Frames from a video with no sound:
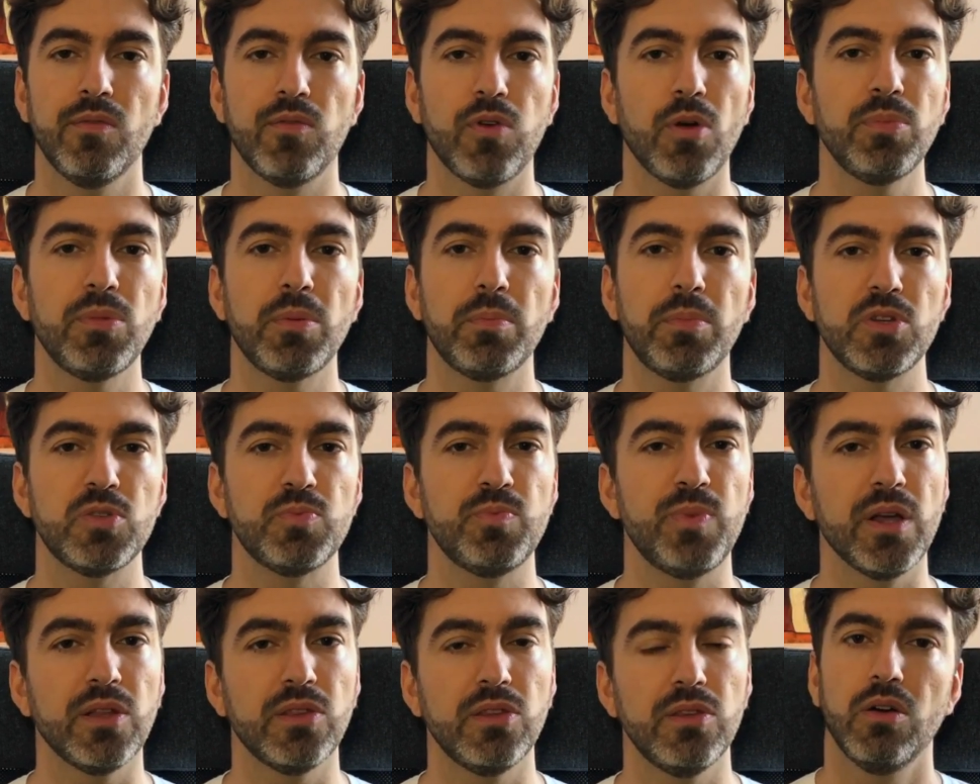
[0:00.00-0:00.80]
from the
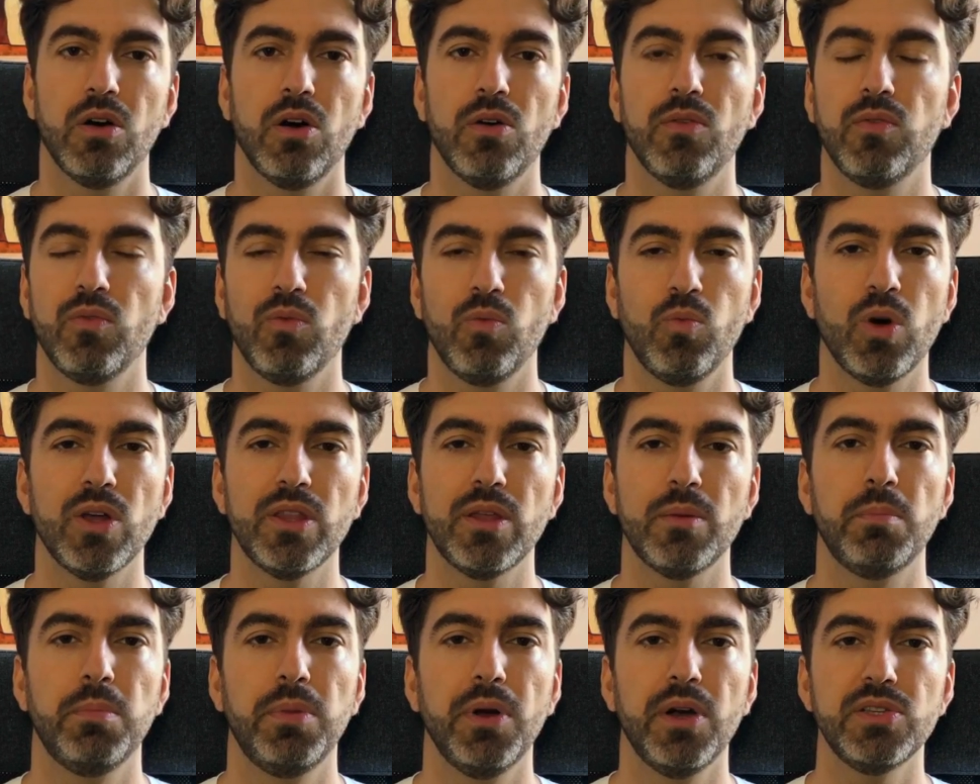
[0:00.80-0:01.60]
perspective of
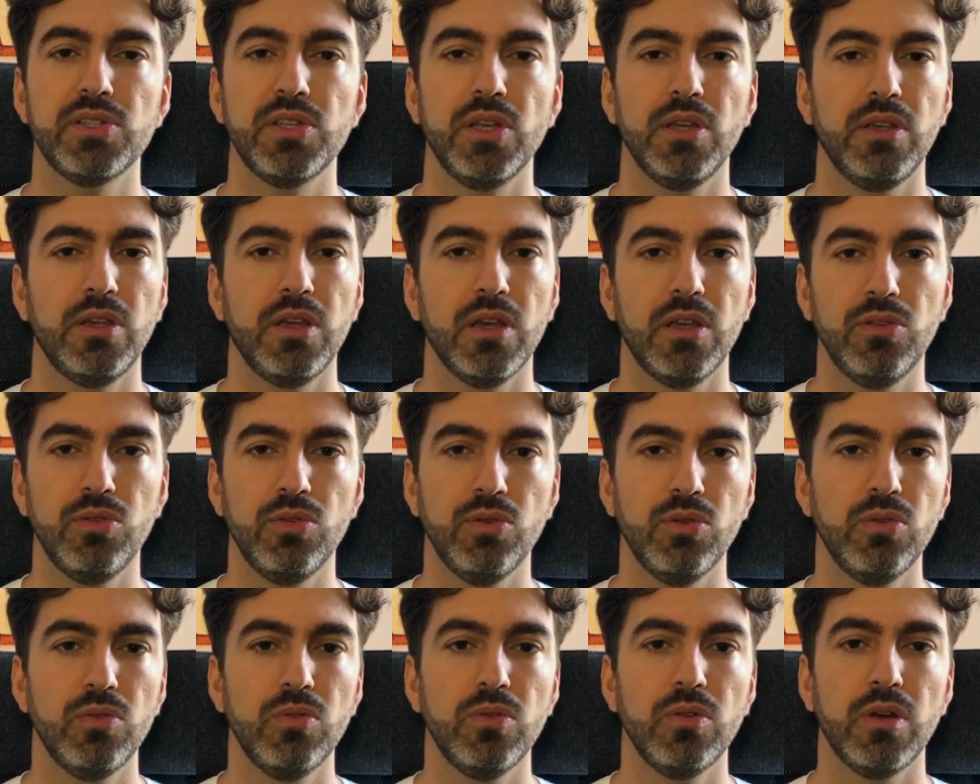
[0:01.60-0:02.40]
what a person
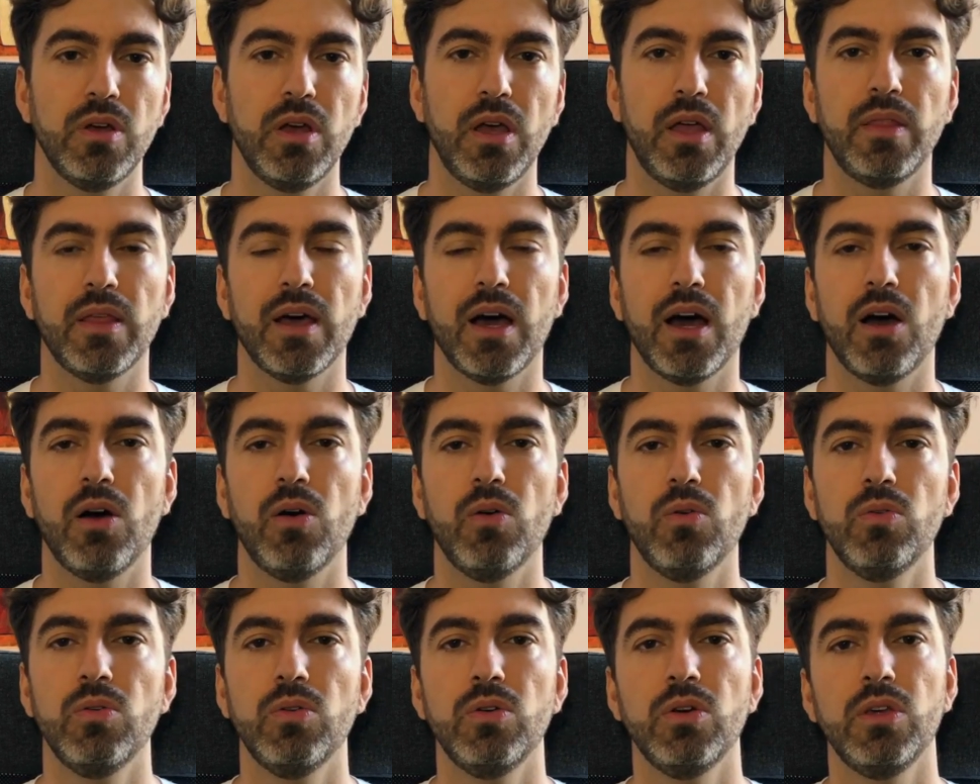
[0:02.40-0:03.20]
can do and
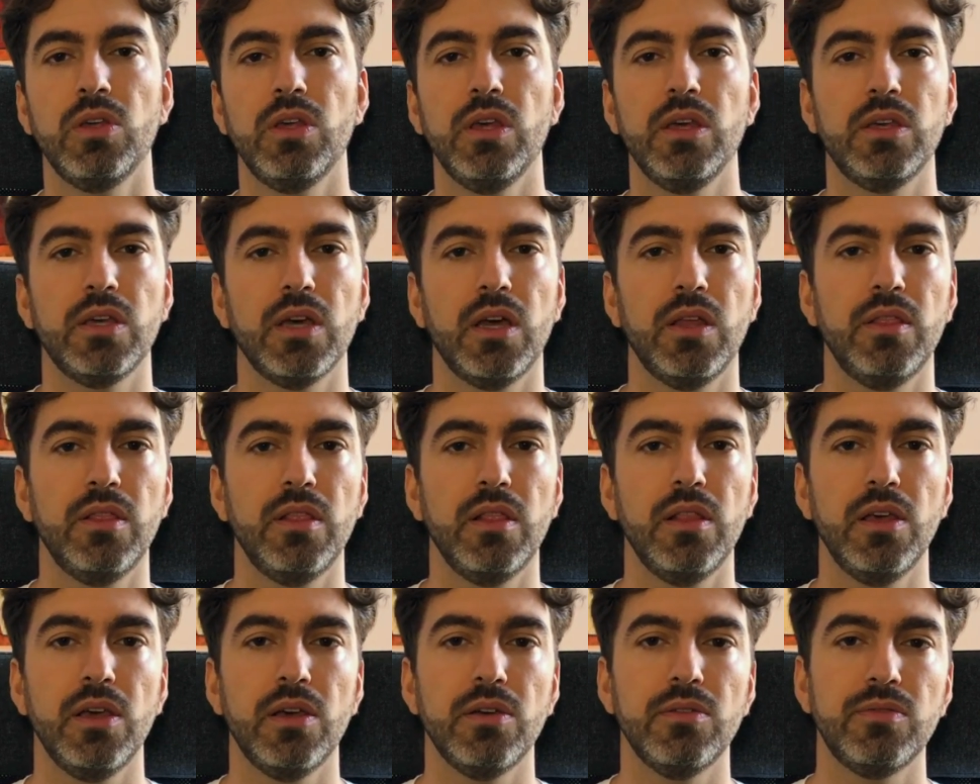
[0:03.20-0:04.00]
how he
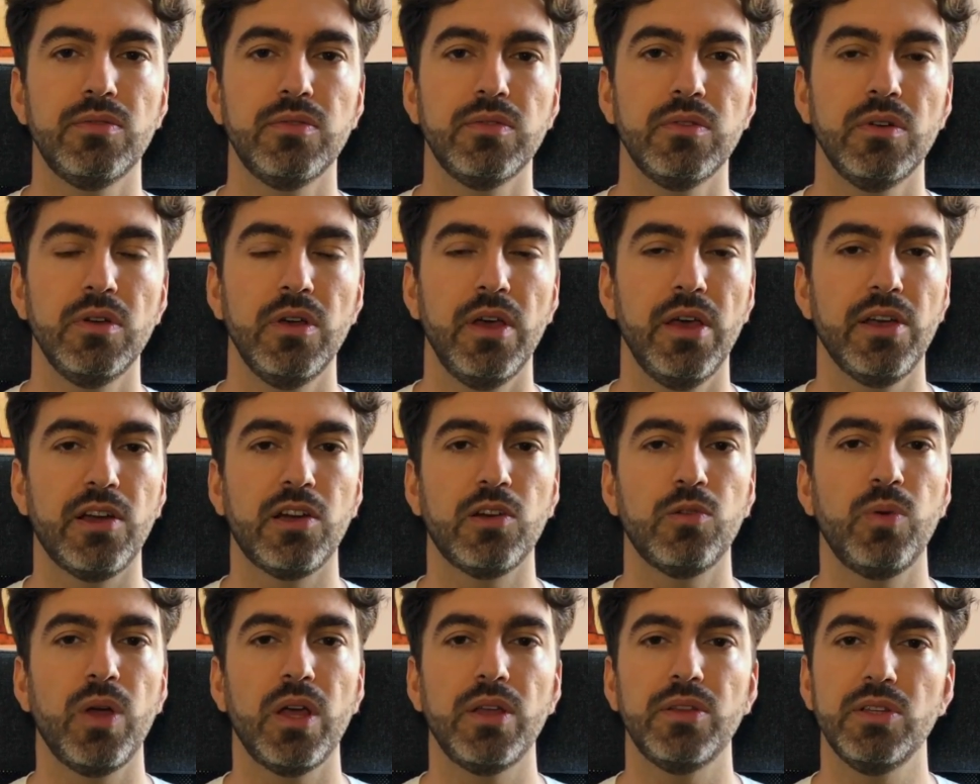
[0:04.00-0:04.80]
can live
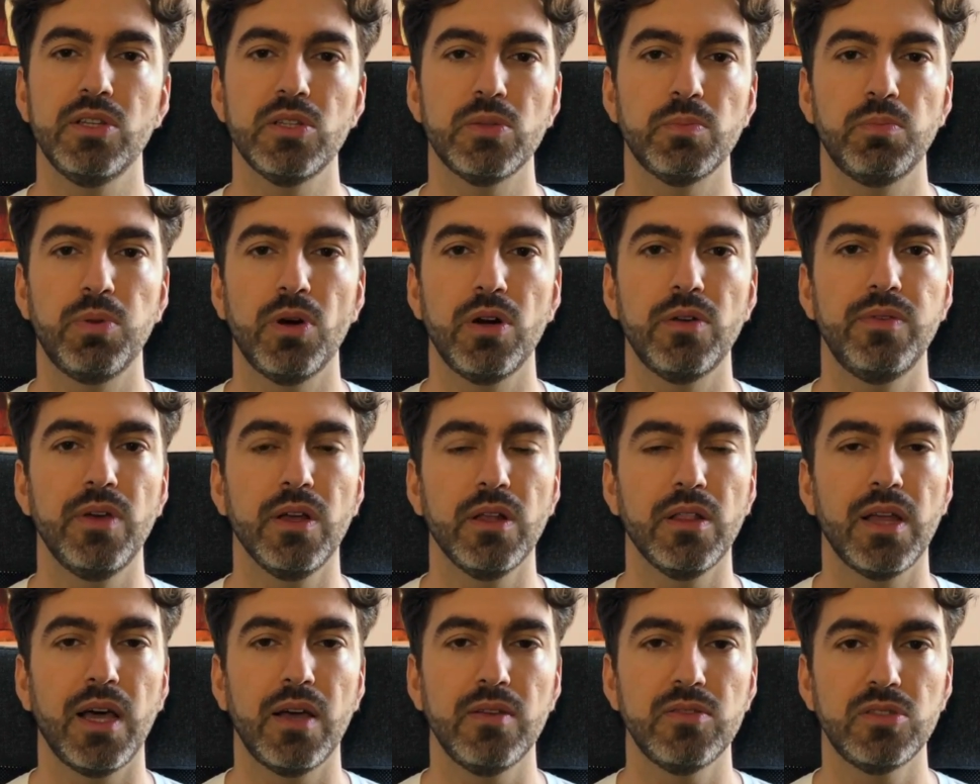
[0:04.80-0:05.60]
and create this
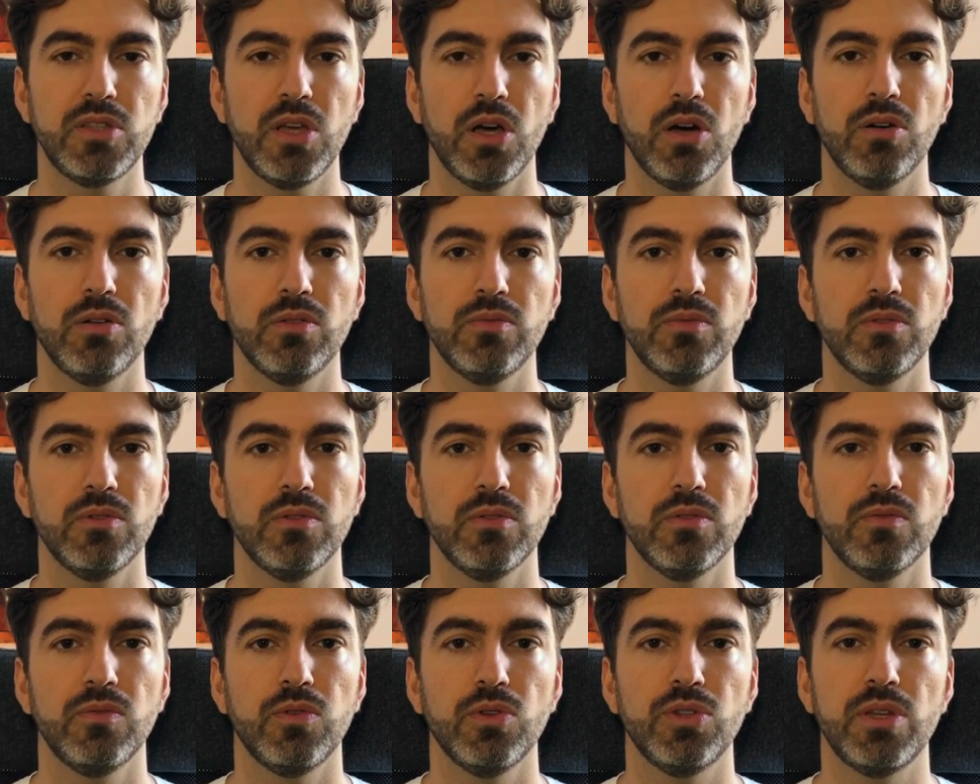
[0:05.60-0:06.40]
perfect lifestyle
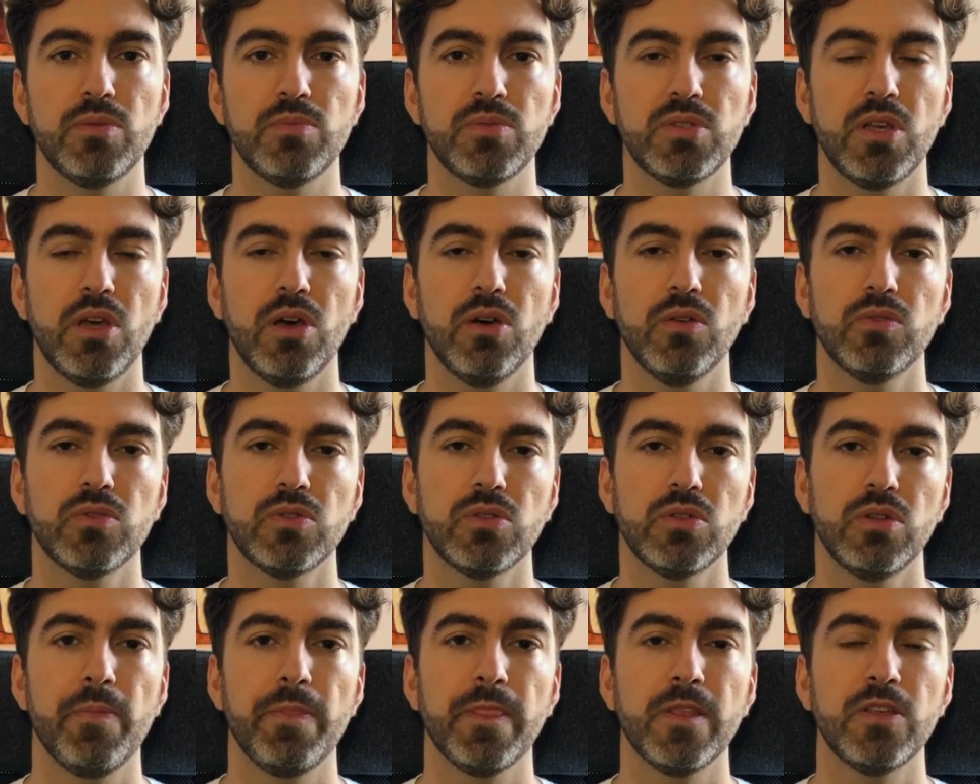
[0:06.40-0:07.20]
for
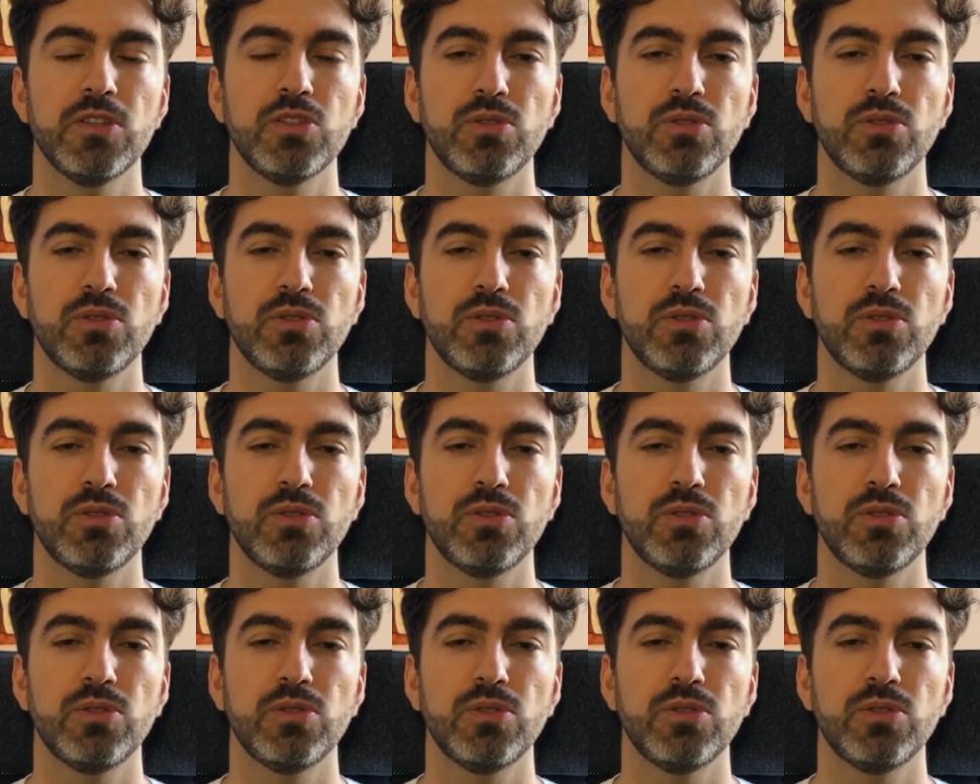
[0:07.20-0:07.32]
themselves.